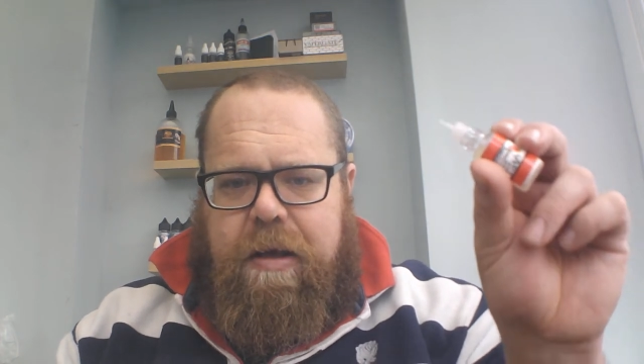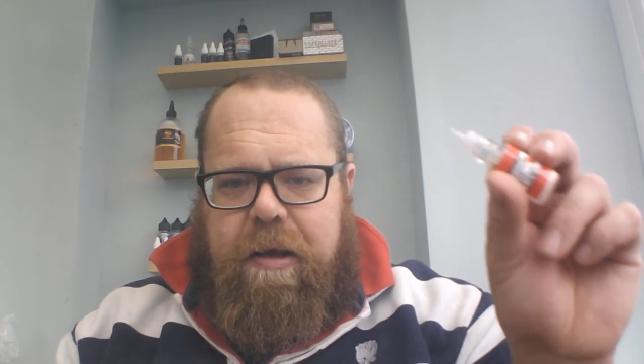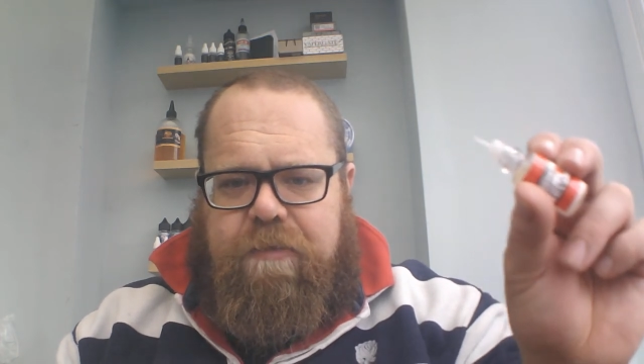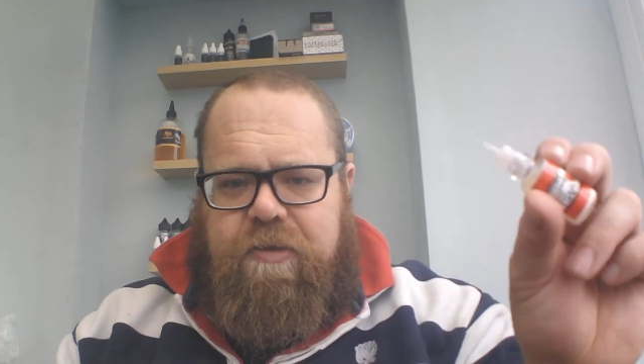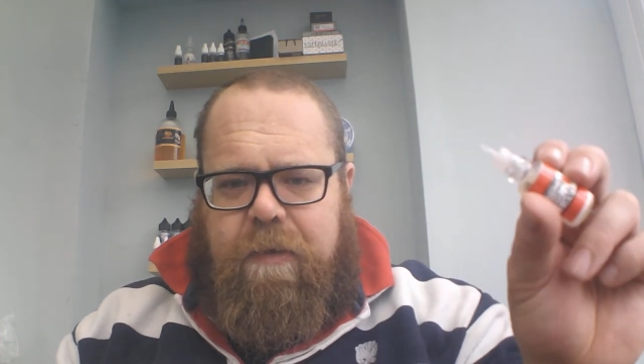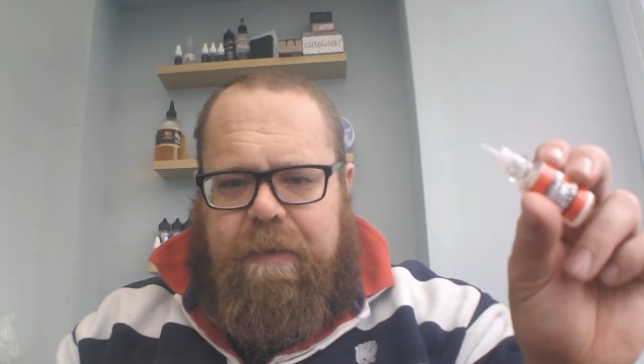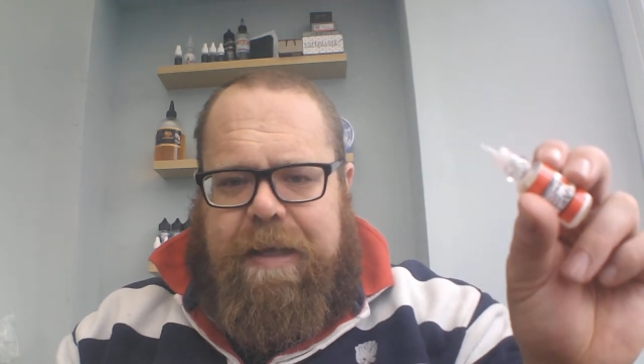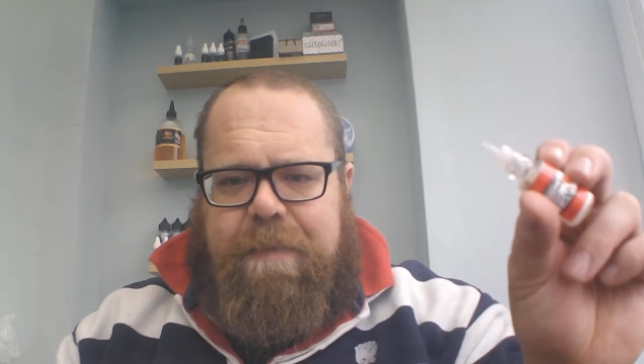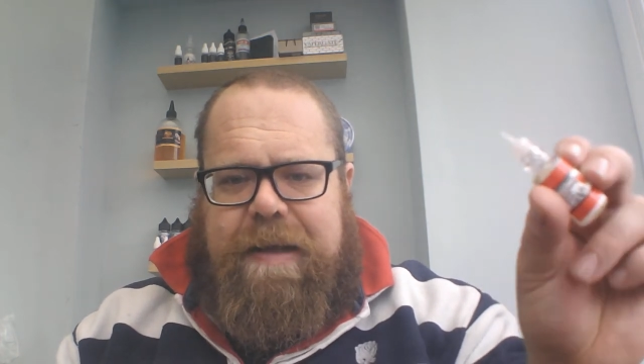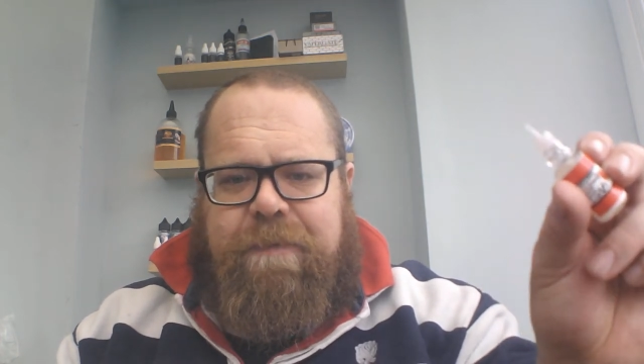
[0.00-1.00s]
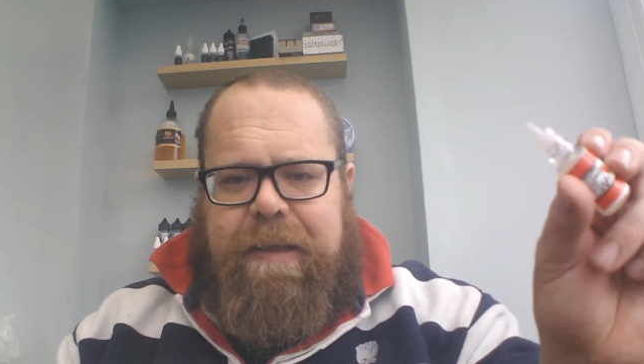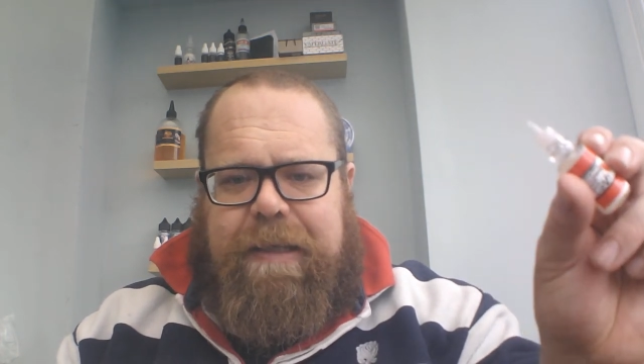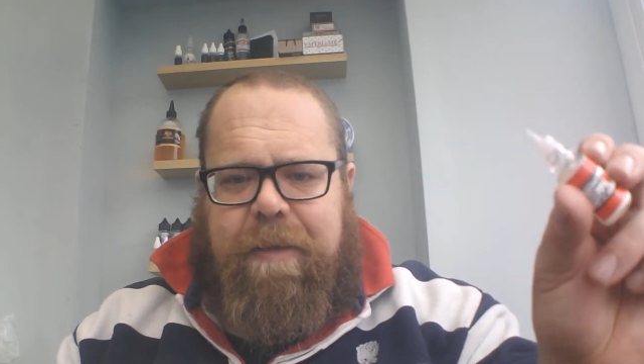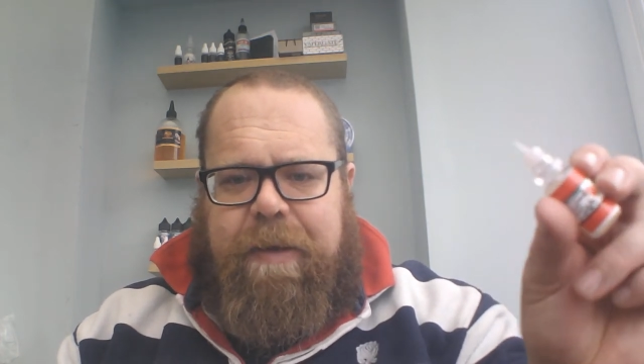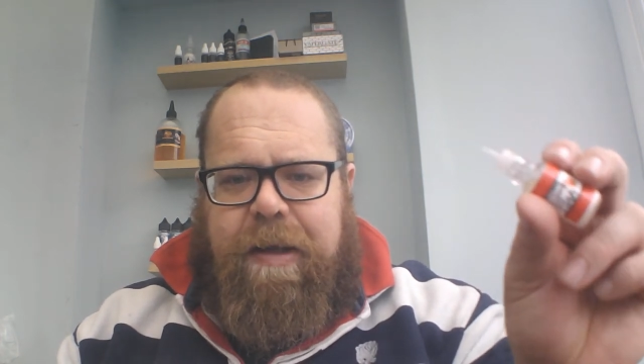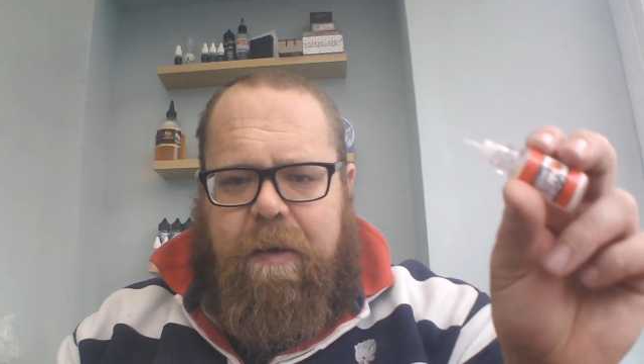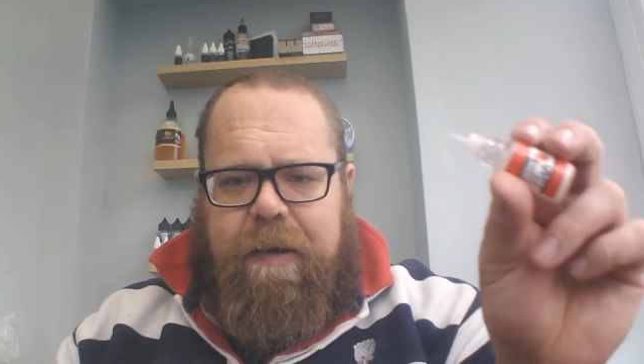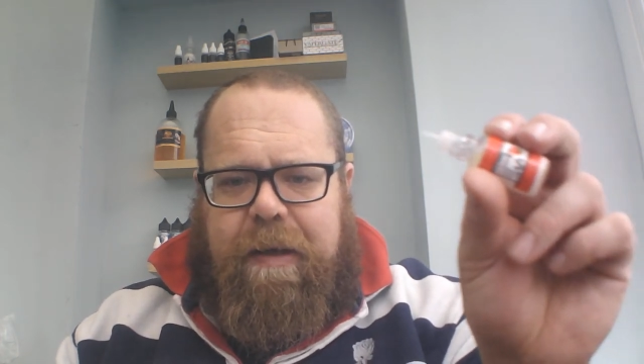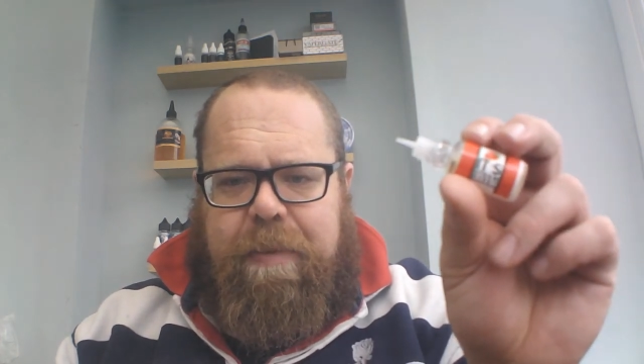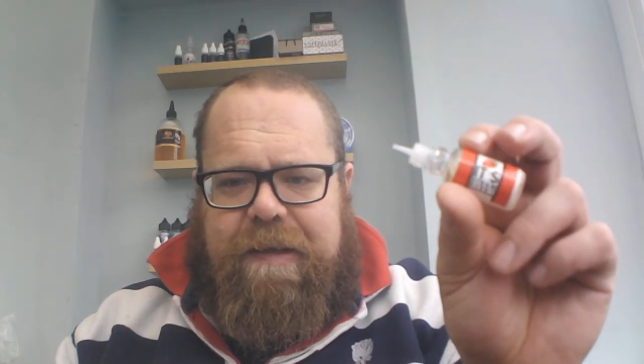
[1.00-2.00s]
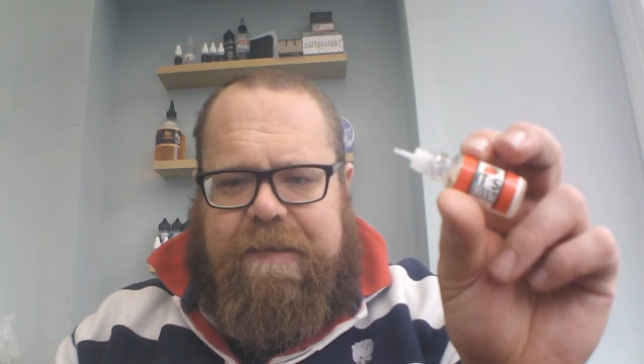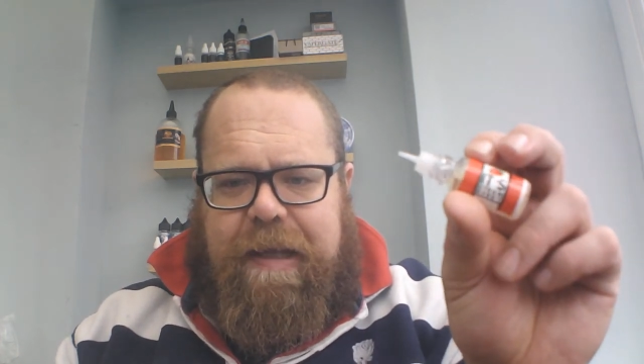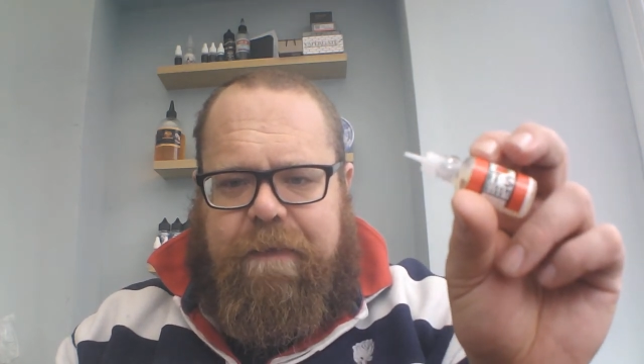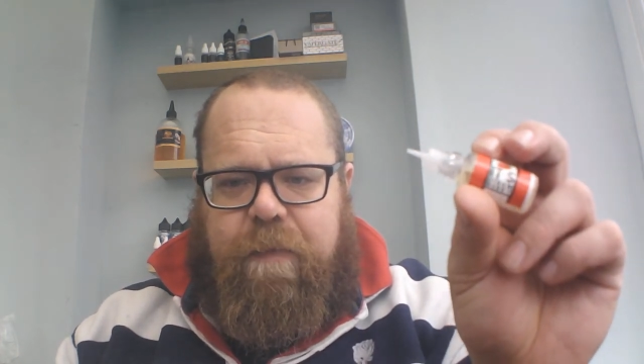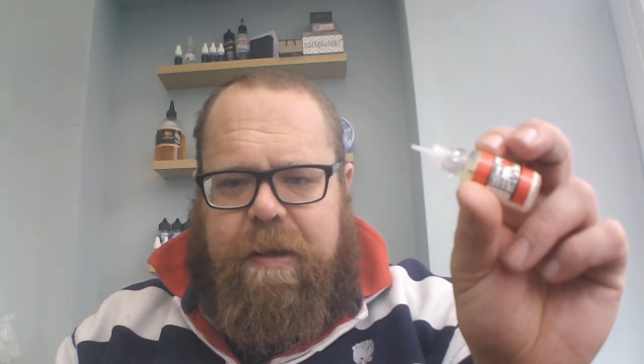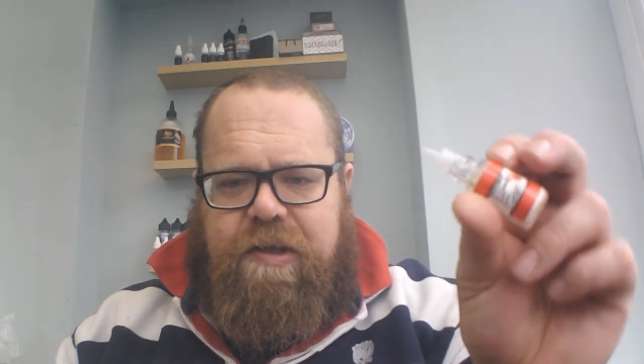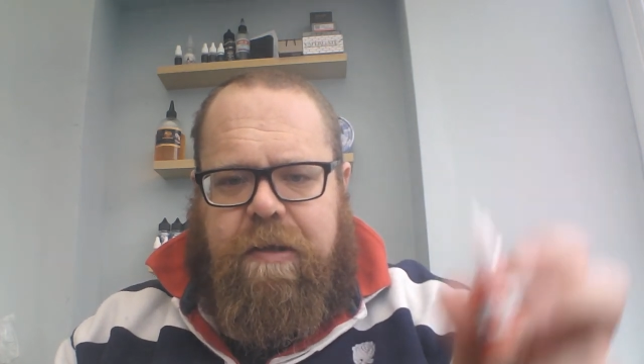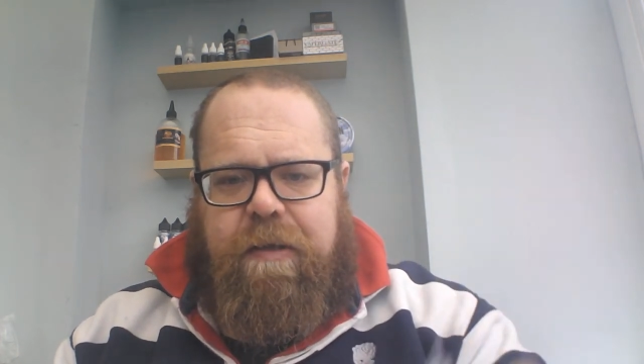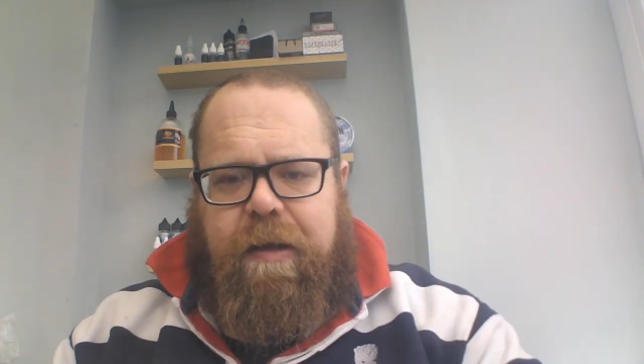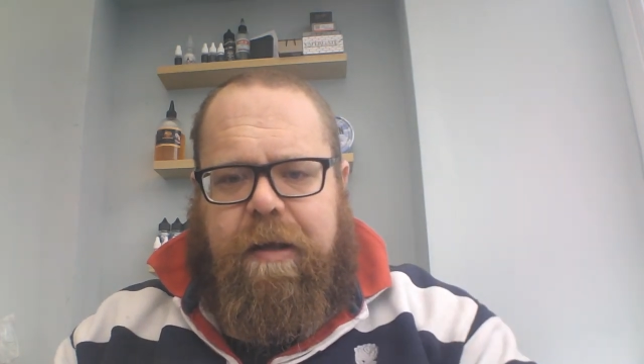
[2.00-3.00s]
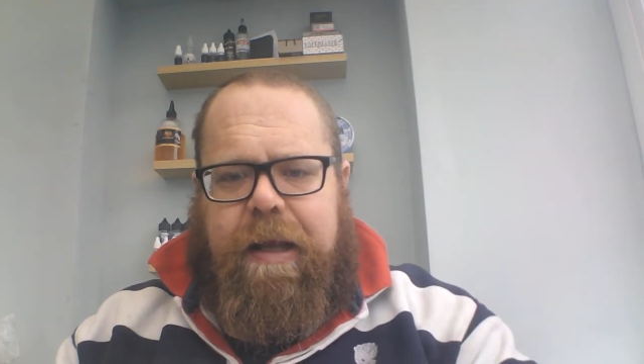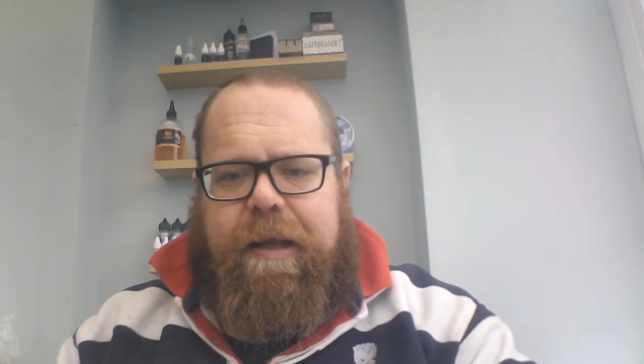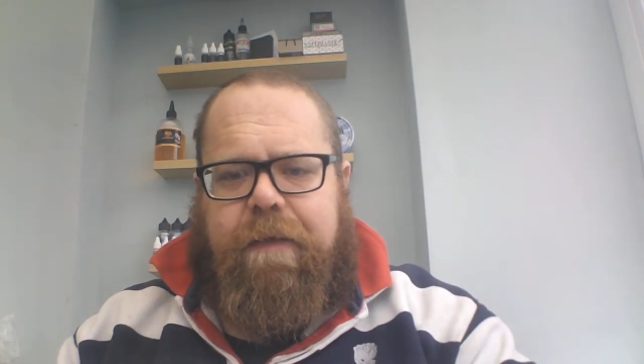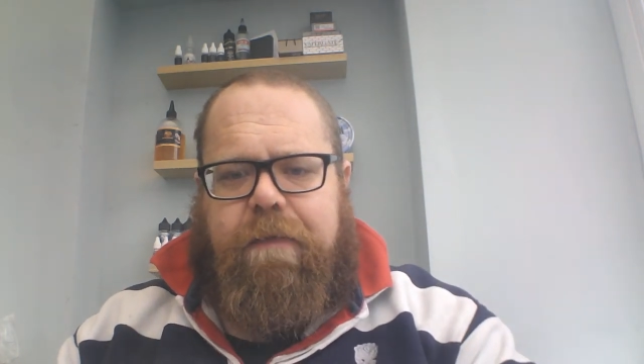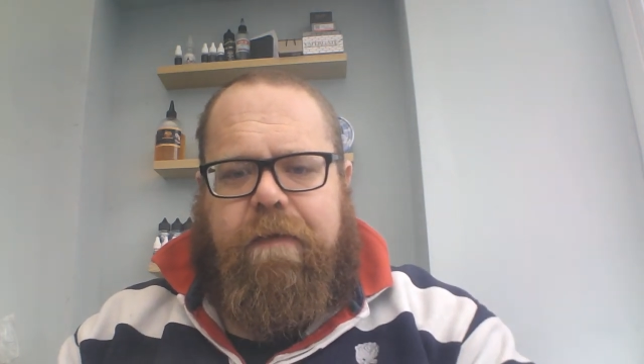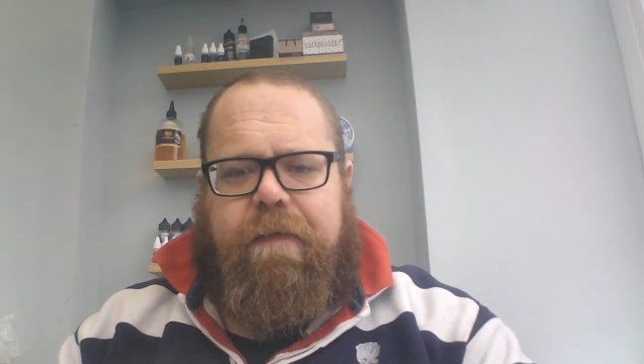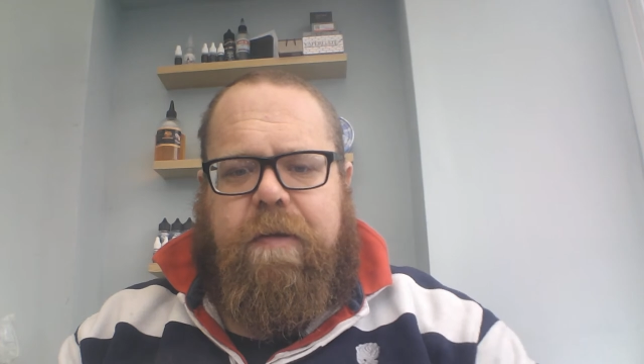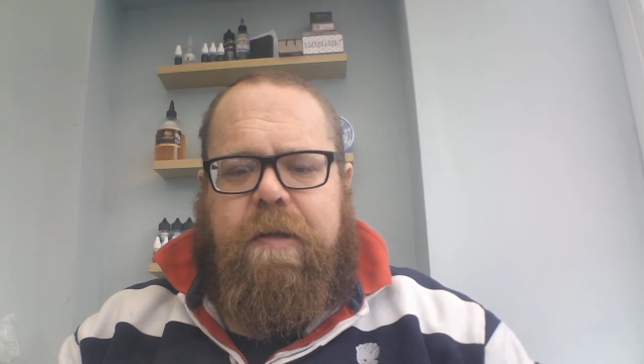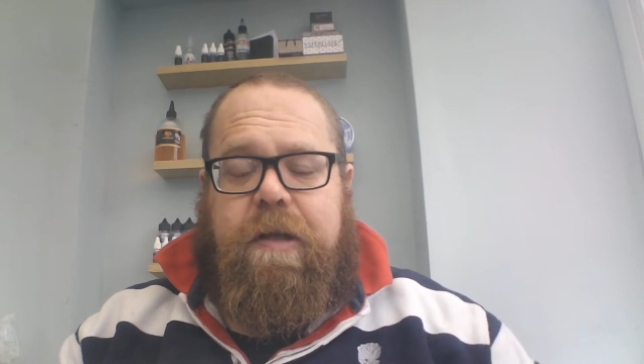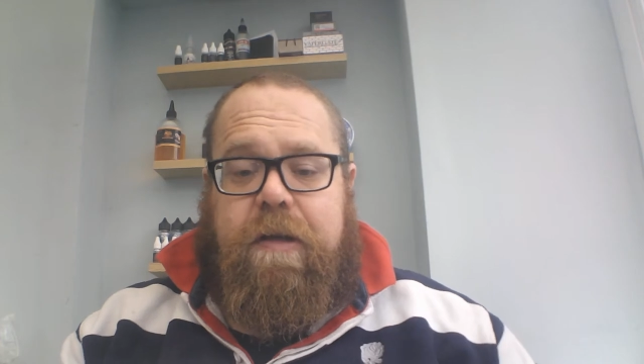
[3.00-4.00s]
I'm sure they'll get back to me and let me know, and I'll pass that information on in a later review.